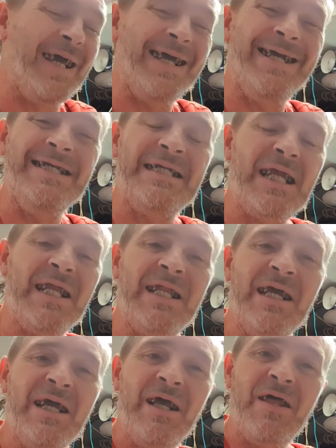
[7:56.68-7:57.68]
he said
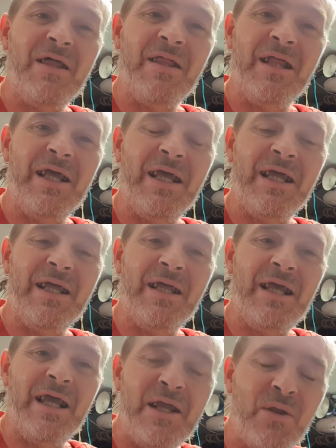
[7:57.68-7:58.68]

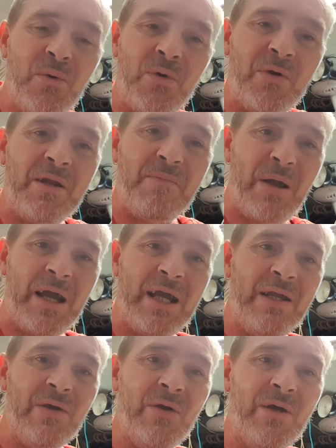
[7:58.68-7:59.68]
he had already
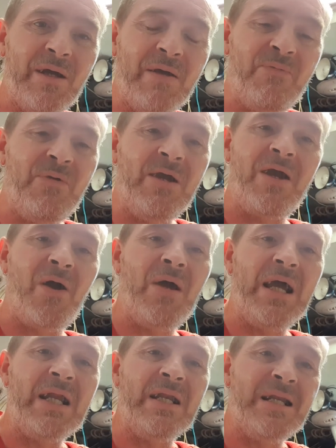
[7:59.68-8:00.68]
paid her. Fairgo
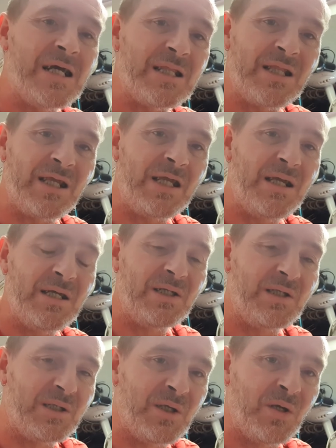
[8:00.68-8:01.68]
had nothing
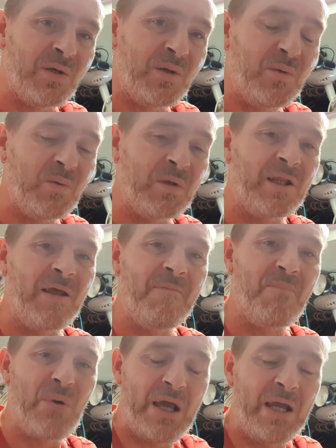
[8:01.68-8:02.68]
to do with him
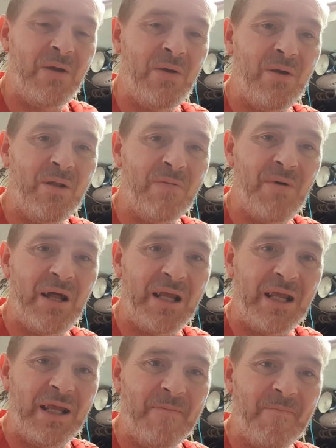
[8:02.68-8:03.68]
paying her the
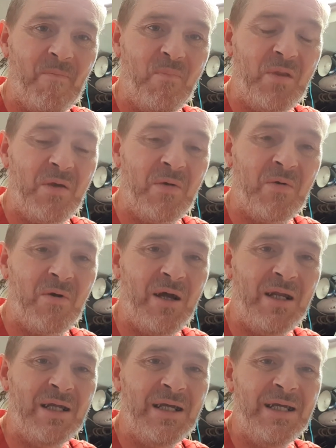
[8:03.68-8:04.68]
money. Alright?